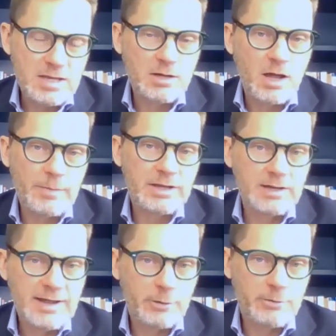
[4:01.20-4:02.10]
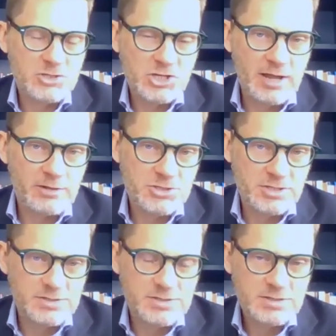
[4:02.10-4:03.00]
economic and health
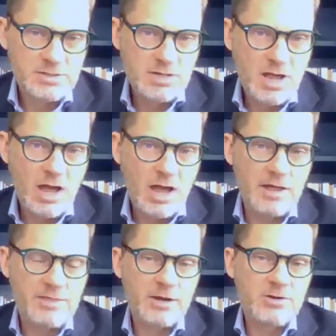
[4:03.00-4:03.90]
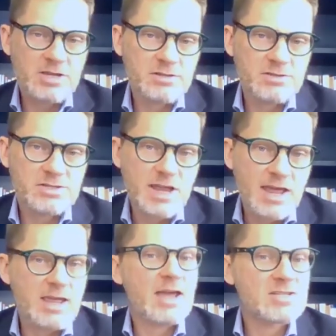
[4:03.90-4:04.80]
challenges, there is
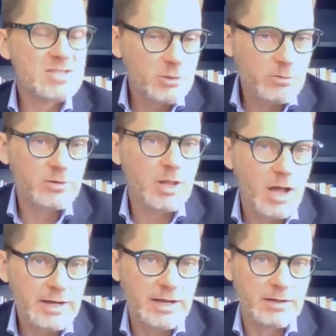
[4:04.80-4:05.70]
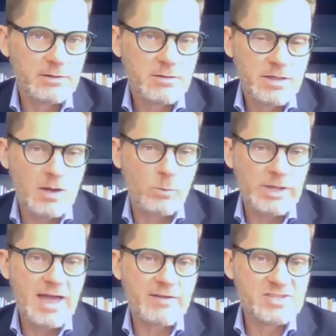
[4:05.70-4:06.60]
a silver lining that
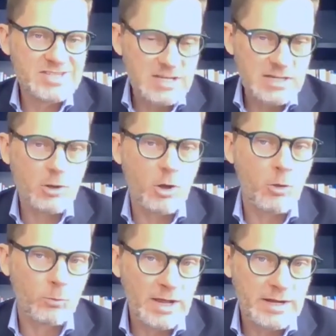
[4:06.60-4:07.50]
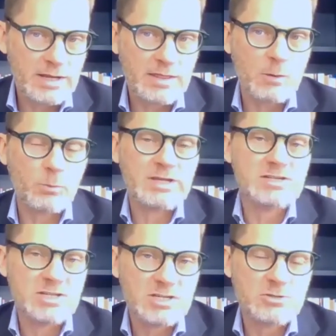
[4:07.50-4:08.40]
we have seen already and that we
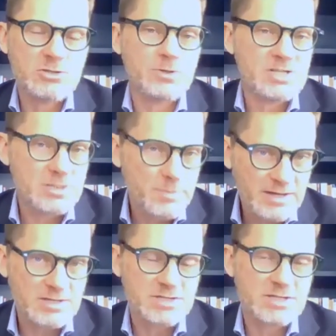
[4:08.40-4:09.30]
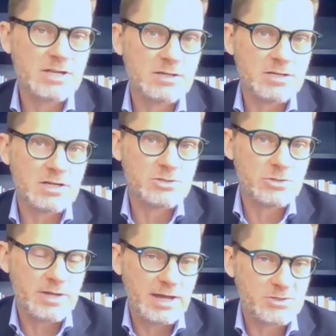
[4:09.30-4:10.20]
continue to expect to see in
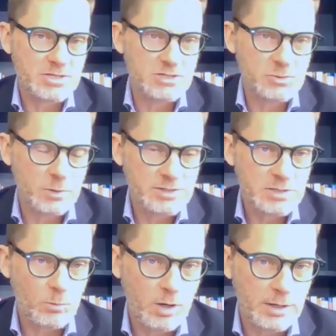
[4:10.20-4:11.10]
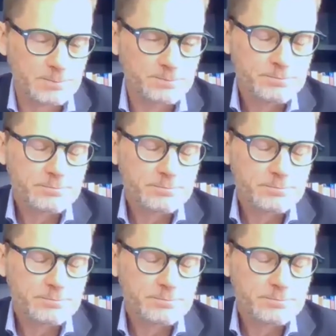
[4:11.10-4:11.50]
2021.